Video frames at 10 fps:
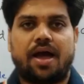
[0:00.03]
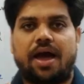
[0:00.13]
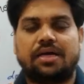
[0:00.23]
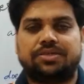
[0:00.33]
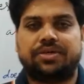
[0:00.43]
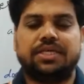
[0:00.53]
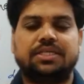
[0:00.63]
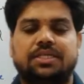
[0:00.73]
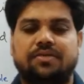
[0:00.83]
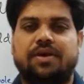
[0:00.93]
Hi
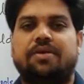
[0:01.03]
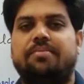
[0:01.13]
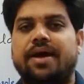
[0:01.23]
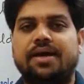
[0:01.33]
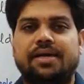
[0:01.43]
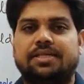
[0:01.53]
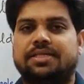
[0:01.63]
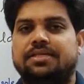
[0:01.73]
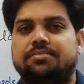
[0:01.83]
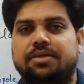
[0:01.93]
students, welcome back.
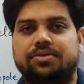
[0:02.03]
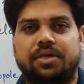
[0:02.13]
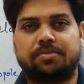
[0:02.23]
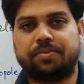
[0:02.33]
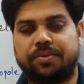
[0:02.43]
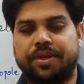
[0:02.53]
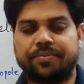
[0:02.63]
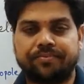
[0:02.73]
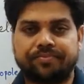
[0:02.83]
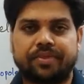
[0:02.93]
This is Madhu Dharmapuri,
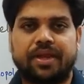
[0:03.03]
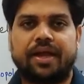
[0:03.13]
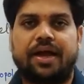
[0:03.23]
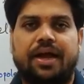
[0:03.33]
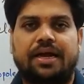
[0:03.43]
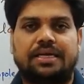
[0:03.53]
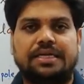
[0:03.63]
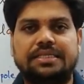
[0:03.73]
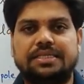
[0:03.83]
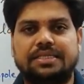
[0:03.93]
and
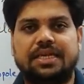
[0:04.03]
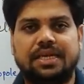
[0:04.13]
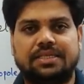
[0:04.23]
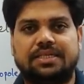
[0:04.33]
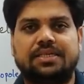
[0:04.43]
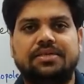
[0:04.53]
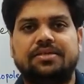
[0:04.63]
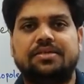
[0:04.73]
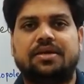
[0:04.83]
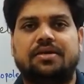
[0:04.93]
in this lecture
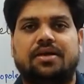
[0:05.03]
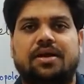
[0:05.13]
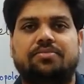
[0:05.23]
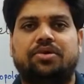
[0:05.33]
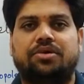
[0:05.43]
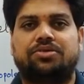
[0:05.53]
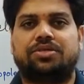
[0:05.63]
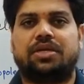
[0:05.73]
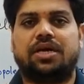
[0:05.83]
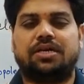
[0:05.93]
I'm going to
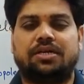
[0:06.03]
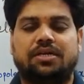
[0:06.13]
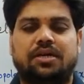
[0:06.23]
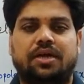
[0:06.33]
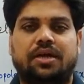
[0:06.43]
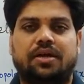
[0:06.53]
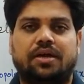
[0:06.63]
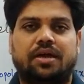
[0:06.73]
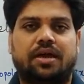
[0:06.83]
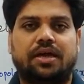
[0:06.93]
start
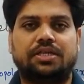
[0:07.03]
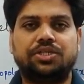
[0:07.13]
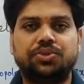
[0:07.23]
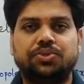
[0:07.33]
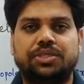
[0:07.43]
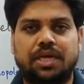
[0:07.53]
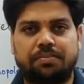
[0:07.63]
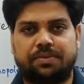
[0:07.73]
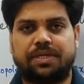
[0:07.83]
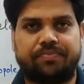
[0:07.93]
a new
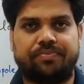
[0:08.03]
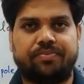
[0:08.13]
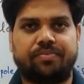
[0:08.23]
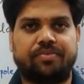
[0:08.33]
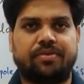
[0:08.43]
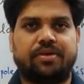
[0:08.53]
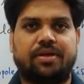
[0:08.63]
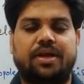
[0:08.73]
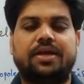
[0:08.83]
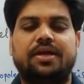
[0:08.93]
chapter,
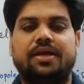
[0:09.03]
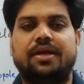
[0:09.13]
right?